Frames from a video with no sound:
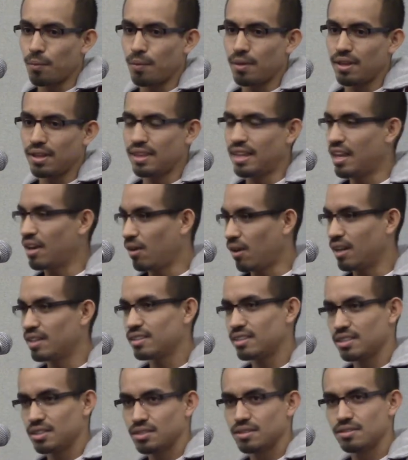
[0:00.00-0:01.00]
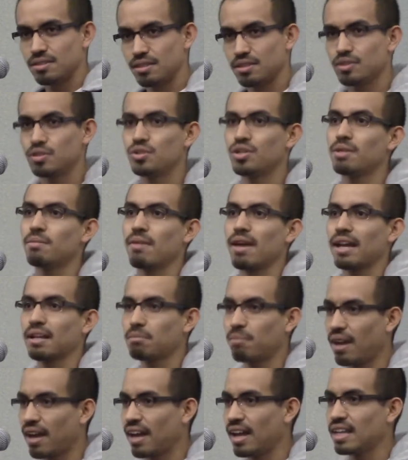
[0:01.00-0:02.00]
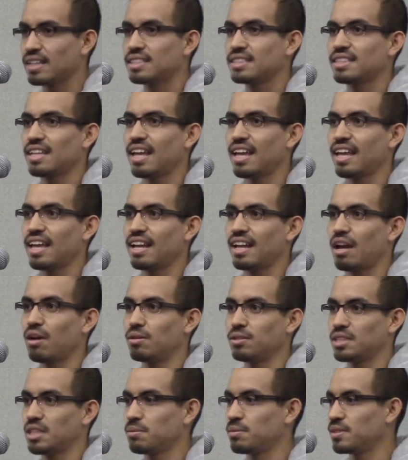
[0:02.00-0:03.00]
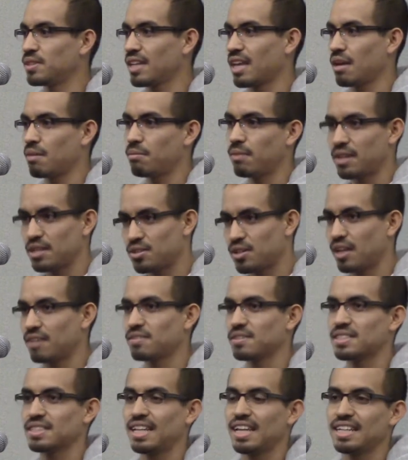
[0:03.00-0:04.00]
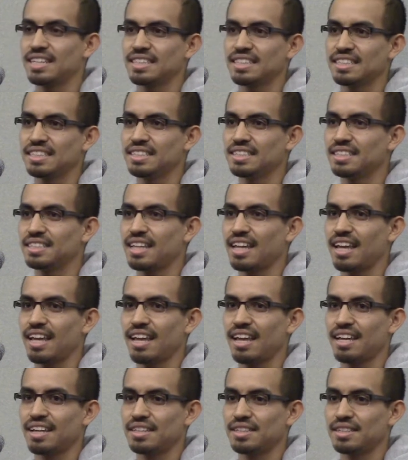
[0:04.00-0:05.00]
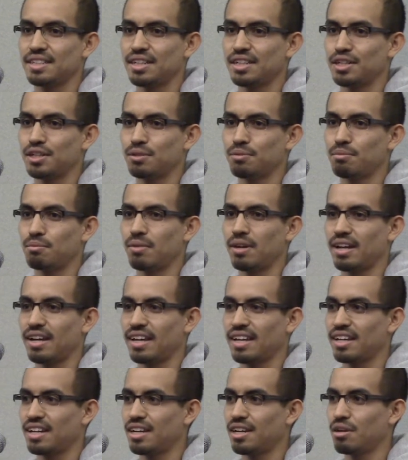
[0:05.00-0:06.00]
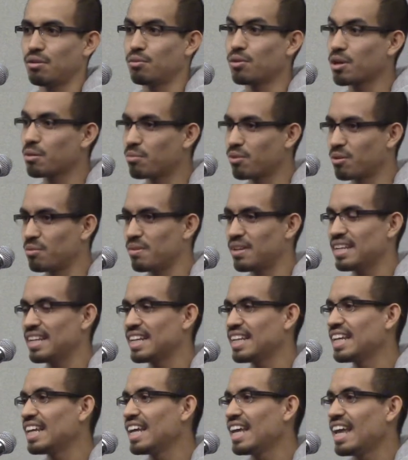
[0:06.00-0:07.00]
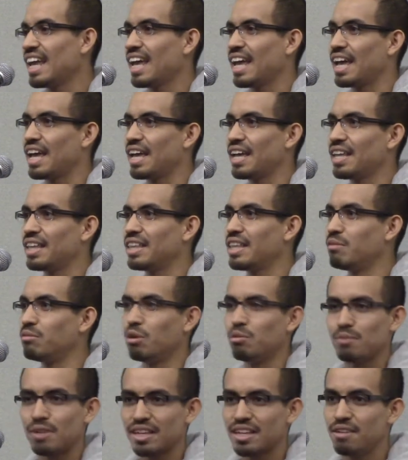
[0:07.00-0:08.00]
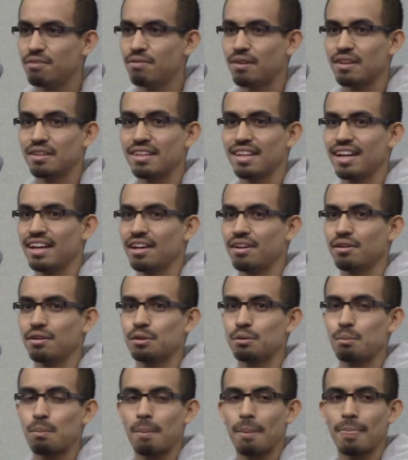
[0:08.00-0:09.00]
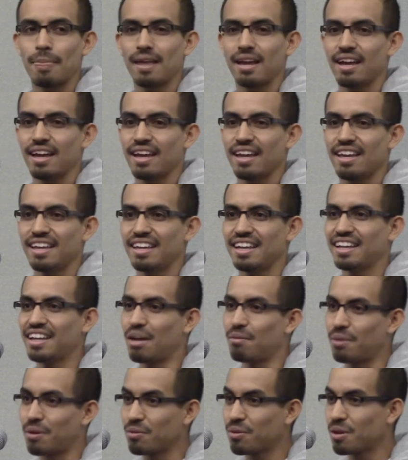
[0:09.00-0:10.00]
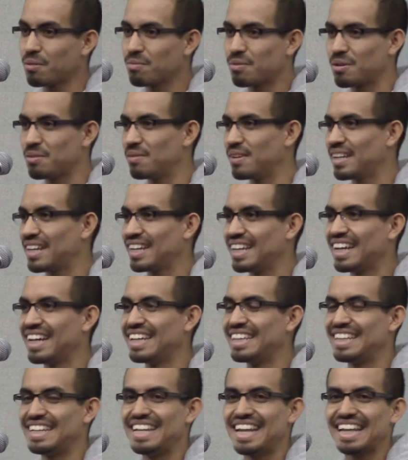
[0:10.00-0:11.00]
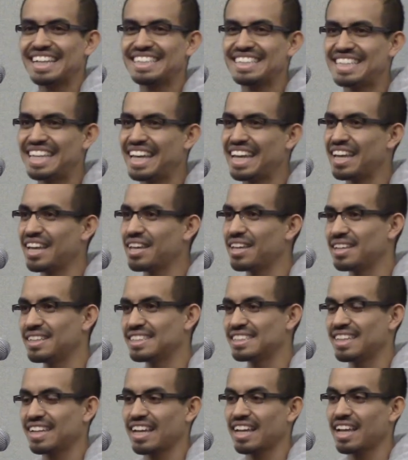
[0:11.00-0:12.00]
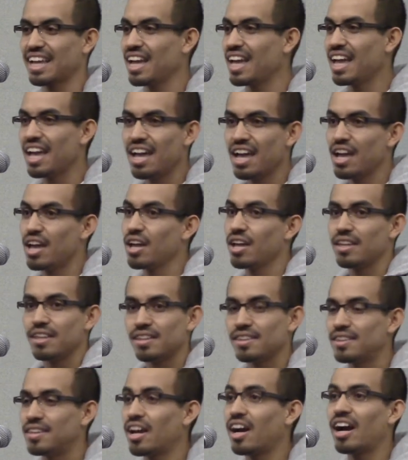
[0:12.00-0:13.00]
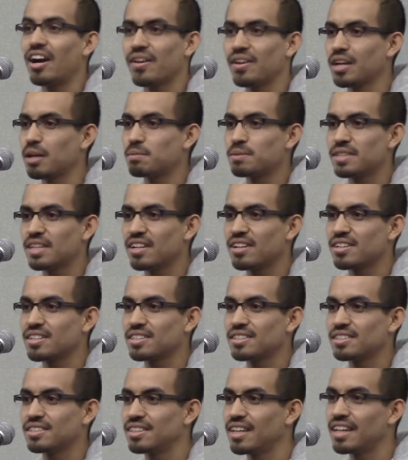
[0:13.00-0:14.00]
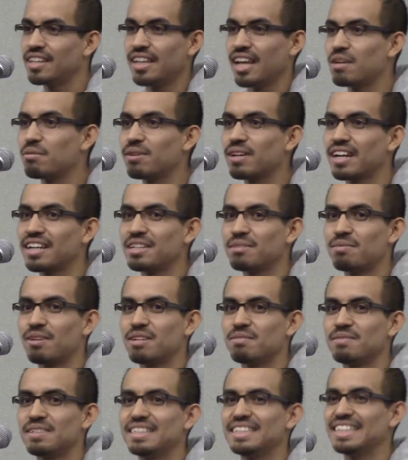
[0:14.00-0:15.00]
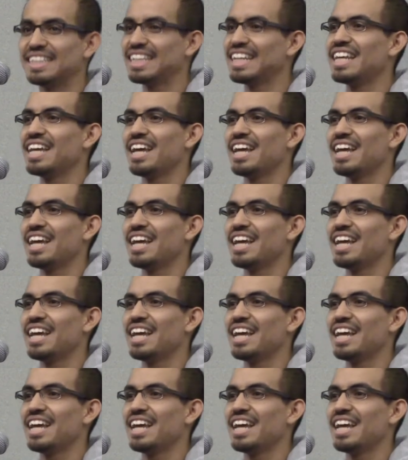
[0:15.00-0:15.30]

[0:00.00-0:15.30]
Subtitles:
later on the DREAM Act passed, and I was able to get my driver's license and my work permit. And the moment he found out I got my work permit, the next day he's like, "They're hiring upstairs in the animal care department.